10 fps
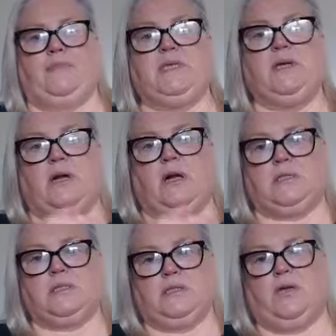Do you
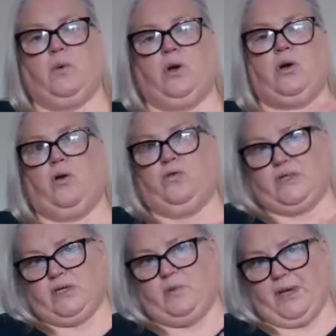constantly work
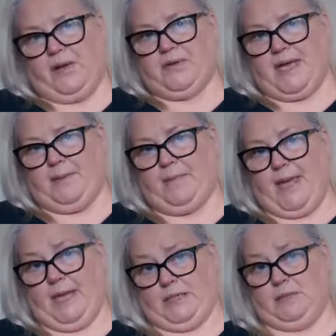overtime without getting
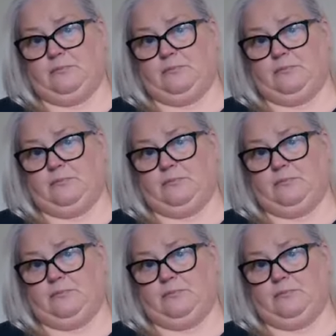paid?